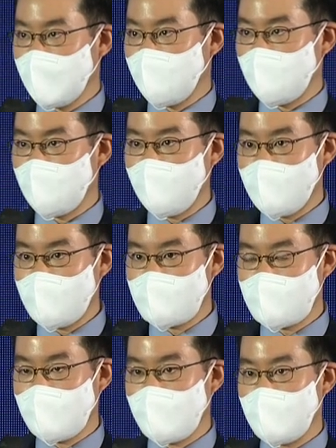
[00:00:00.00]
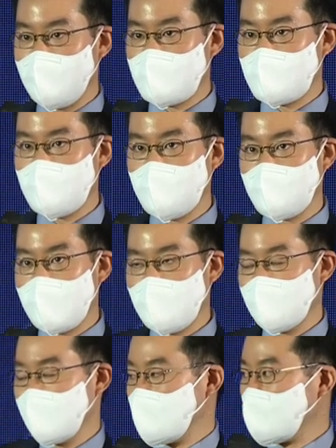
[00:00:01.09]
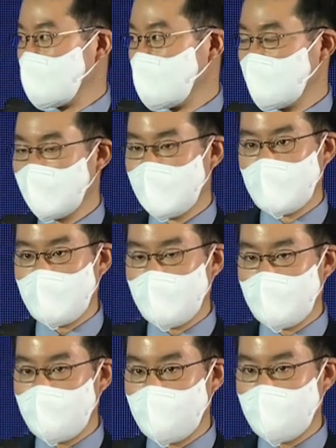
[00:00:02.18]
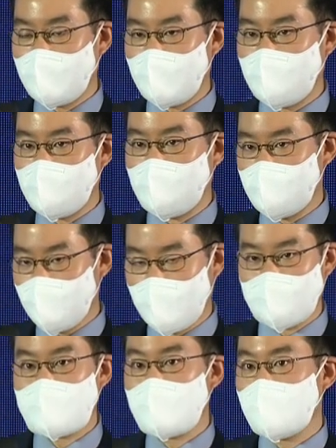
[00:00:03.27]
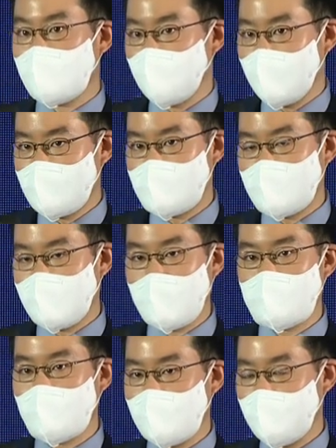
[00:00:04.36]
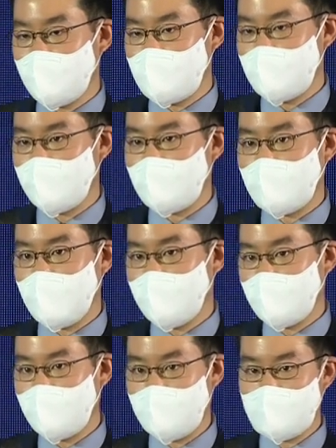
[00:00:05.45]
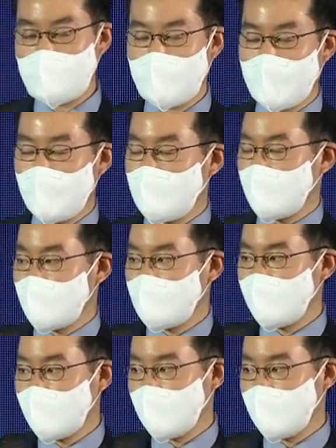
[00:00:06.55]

for race, it's known that people live of similar race tend to live in similar neighborhoods. So just by